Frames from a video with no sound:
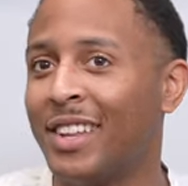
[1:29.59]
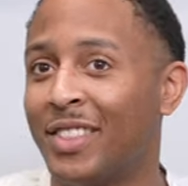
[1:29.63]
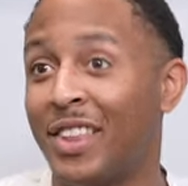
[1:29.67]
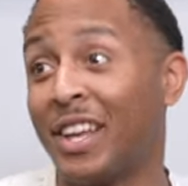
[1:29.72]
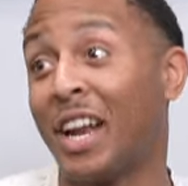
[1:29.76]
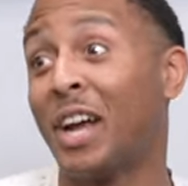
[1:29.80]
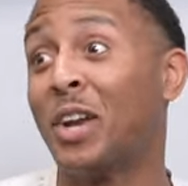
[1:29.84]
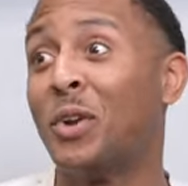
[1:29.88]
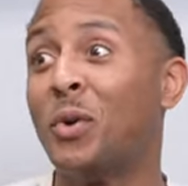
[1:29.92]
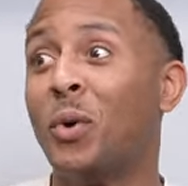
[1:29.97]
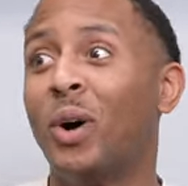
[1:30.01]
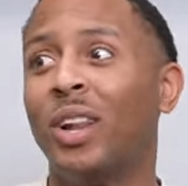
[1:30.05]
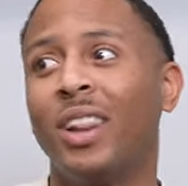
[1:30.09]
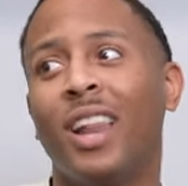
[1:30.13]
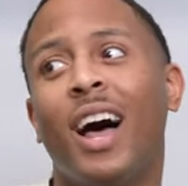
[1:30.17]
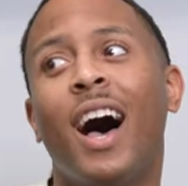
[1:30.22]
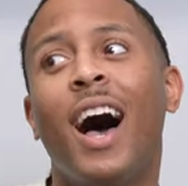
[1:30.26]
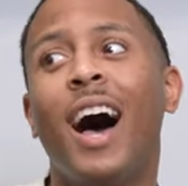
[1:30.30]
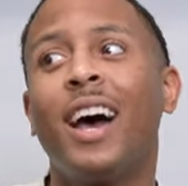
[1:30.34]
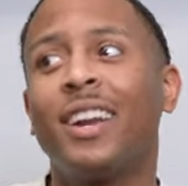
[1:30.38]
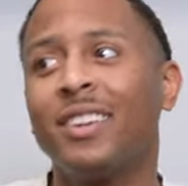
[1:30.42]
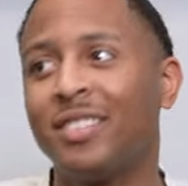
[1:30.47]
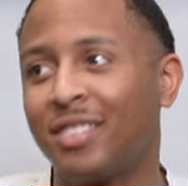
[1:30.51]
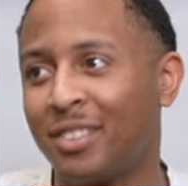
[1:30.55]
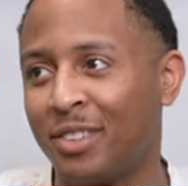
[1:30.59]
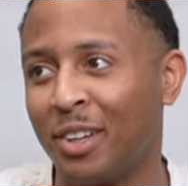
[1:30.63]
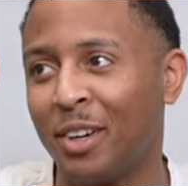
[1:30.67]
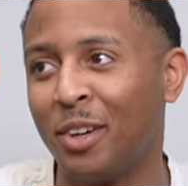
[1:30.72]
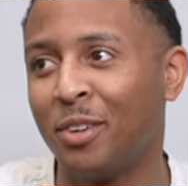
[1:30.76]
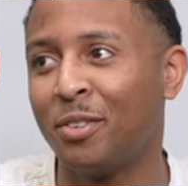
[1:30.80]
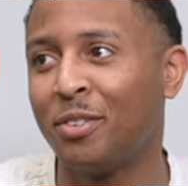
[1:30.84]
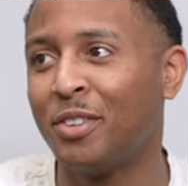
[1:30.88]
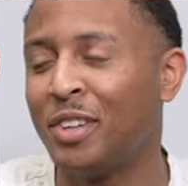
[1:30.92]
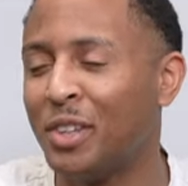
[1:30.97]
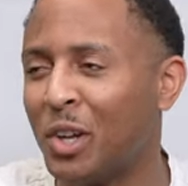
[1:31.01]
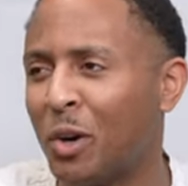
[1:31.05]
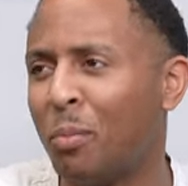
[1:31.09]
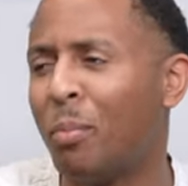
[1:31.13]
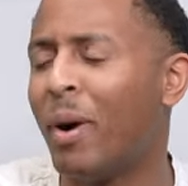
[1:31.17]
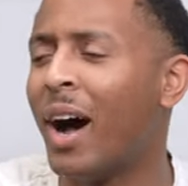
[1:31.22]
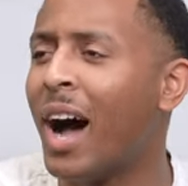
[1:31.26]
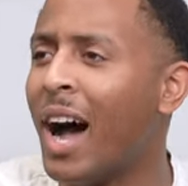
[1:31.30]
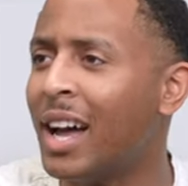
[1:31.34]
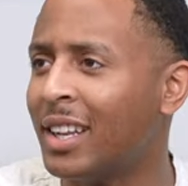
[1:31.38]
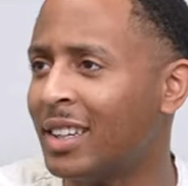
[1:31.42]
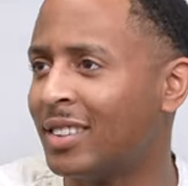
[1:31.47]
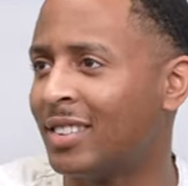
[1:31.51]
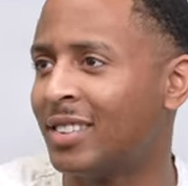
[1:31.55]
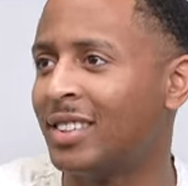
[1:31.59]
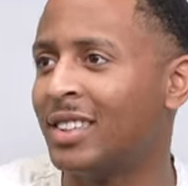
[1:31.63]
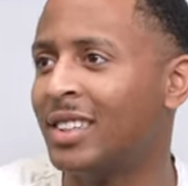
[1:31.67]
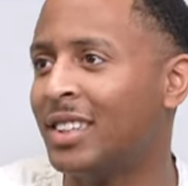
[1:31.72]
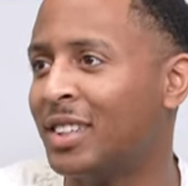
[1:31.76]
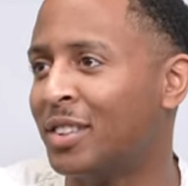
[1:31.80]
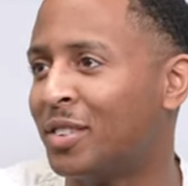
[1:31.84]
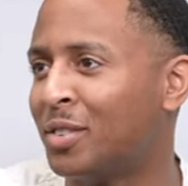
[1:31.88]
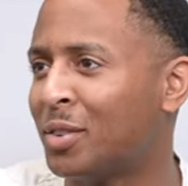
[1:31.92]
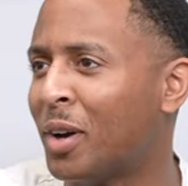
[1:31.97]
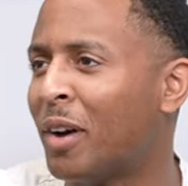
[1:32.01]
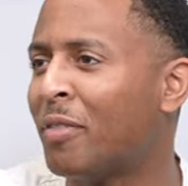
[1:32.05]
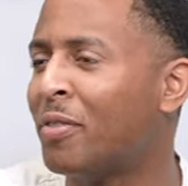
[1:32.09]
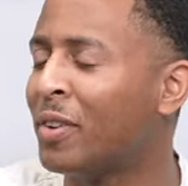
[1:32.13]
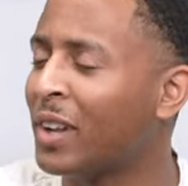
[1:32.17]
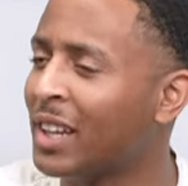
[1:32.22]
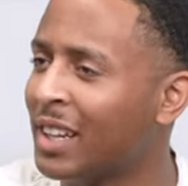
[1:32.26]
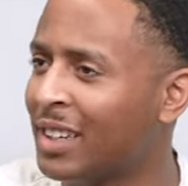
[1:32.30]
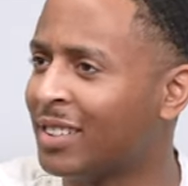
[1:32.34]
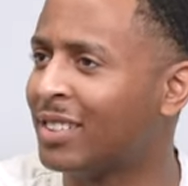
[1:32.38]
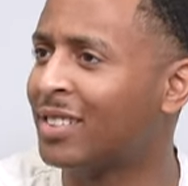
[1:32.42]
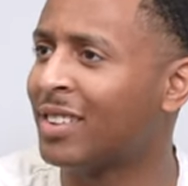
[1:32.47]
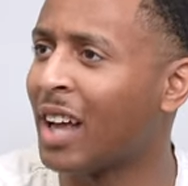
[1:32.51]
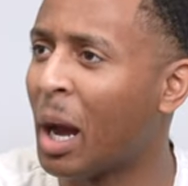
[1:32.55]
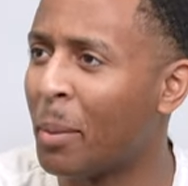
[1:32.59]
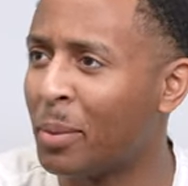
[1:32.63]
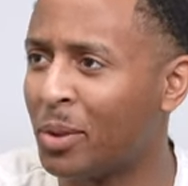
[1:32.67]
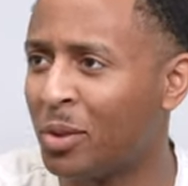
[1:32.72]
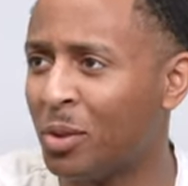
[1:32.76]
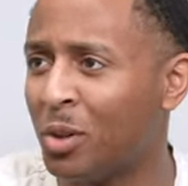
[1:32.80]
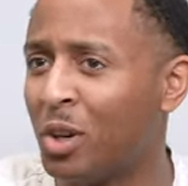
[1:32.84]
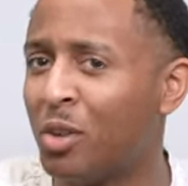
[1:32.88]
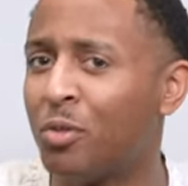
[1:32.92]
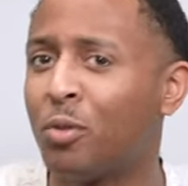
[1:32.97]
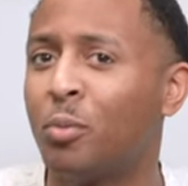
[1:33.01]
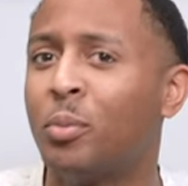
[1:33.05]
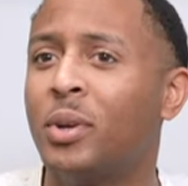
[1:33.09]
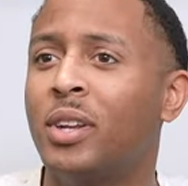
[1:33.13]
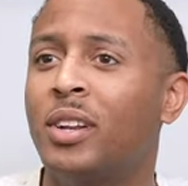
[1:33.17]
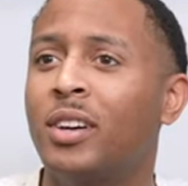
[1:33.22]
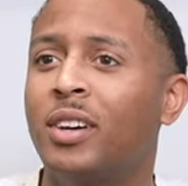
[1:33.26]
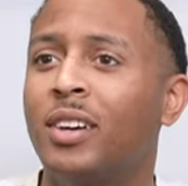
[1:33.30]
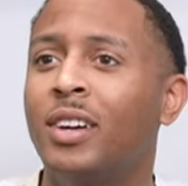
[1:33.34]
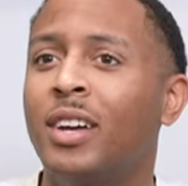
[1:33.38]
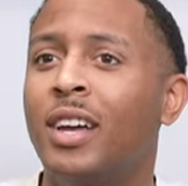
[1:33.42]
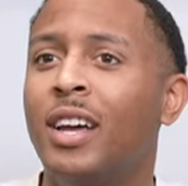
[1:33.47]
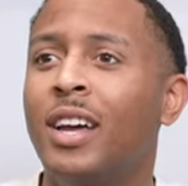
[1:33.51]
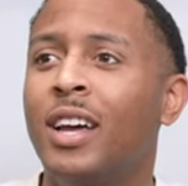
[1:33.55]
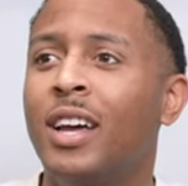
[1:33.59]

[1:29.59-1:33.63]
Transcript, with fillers: that I do a lot of stuff, you know, behind the scenes. So I feel like this is an opportunity for me to